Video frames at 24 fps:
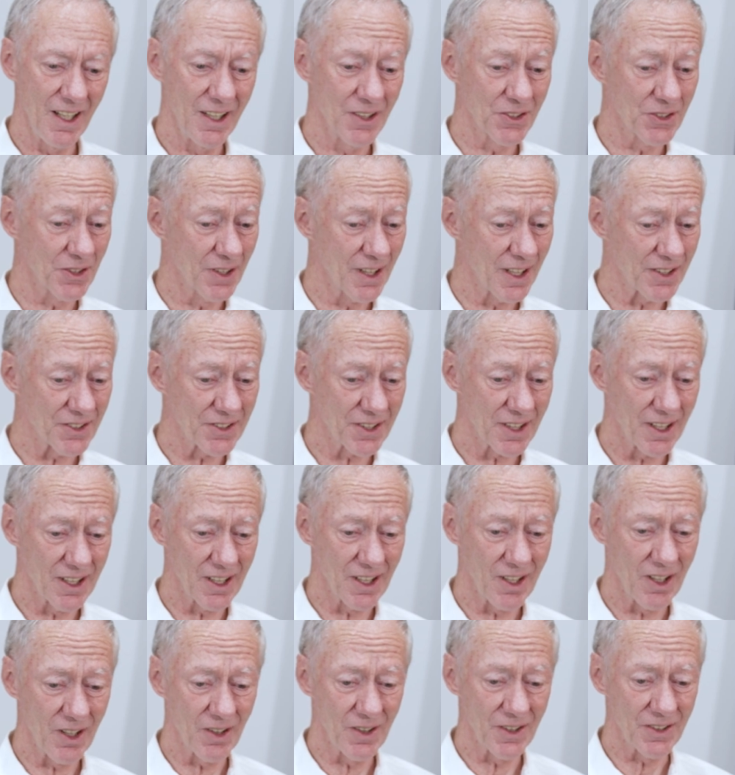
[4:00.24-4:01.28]
And so that's kind
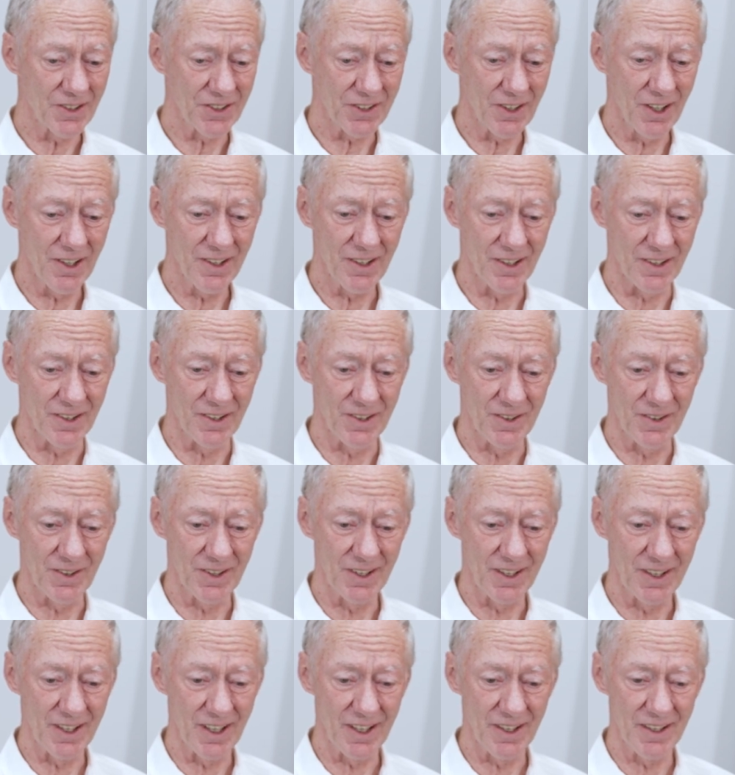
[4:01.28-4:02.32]
of how it started.
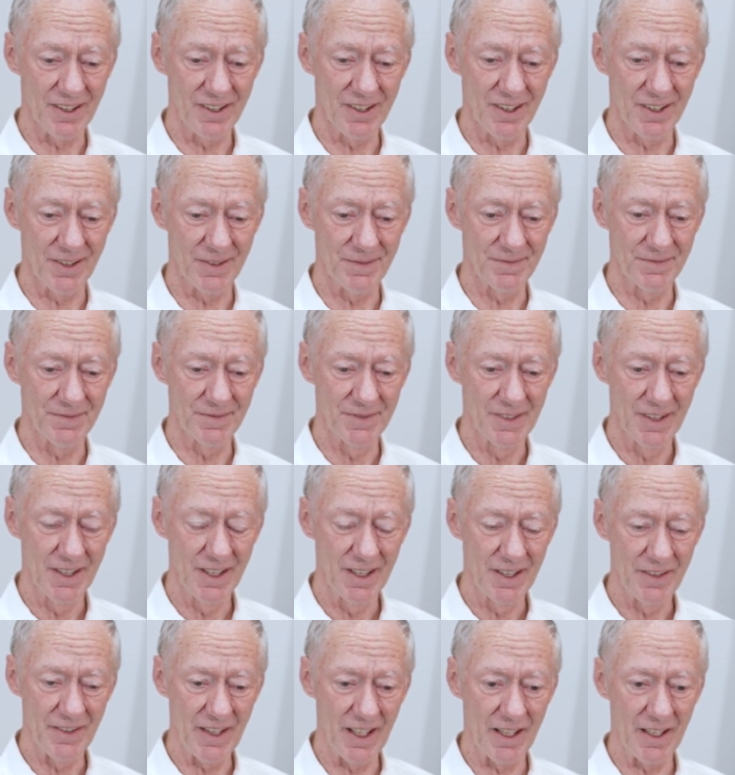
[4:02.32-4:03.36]
We had,
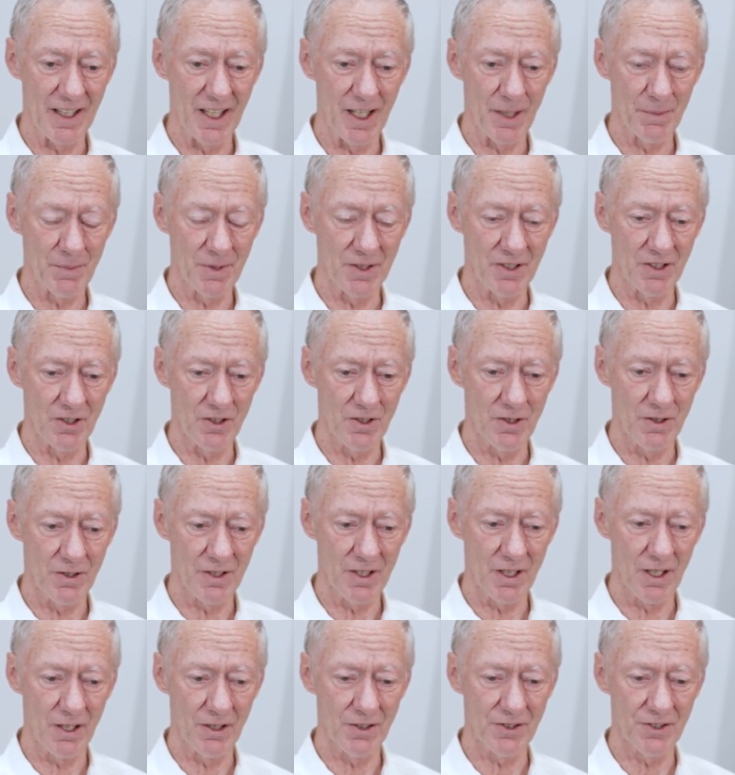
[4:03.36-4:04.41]
that happened in
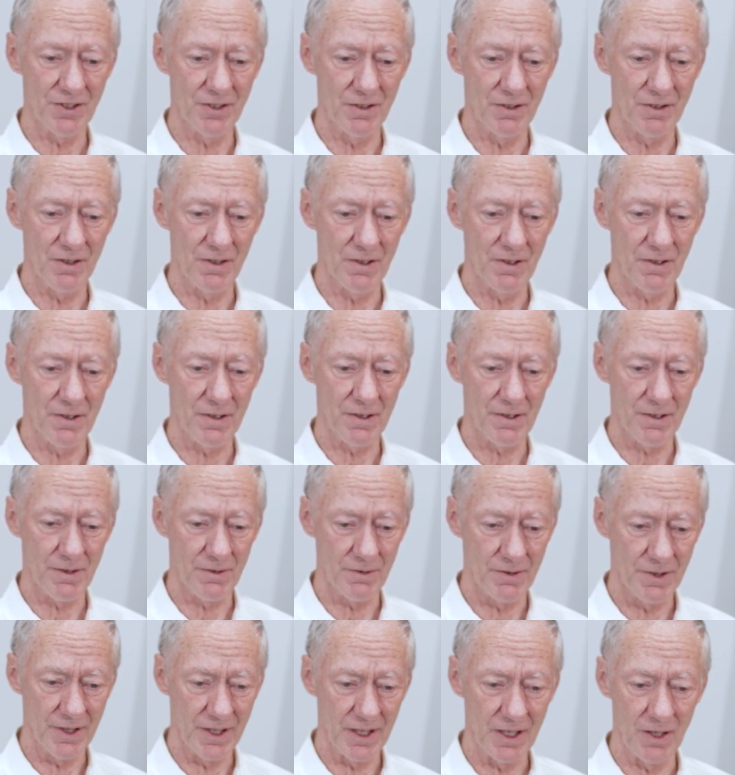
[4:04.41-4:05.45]

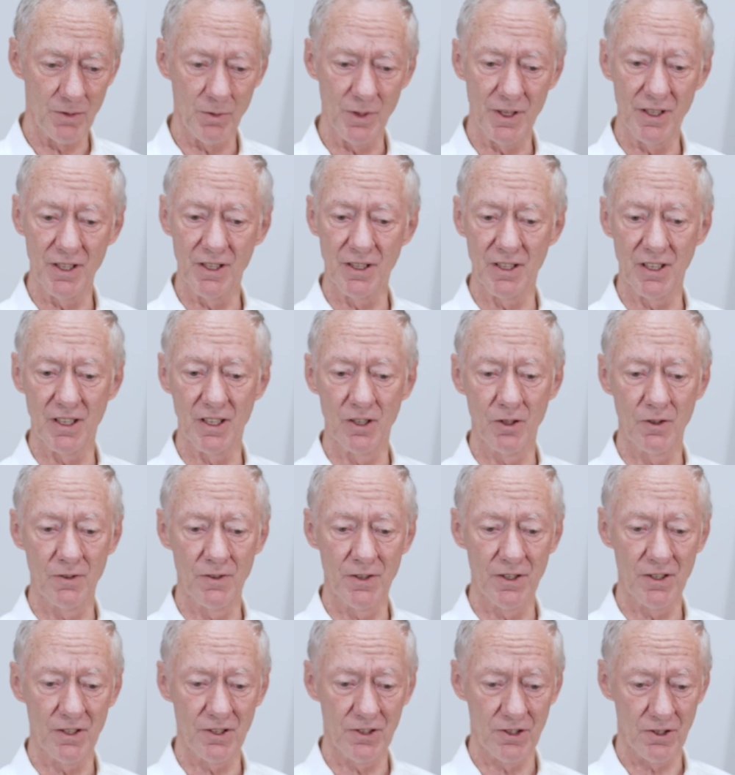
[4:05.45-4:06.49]
2003. We didn't get
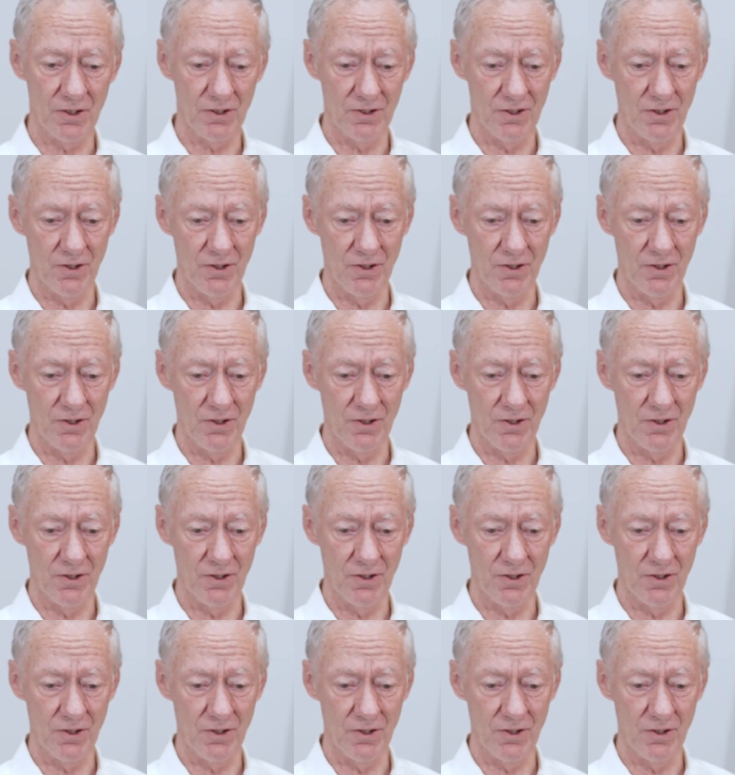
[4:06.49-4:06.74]
over there until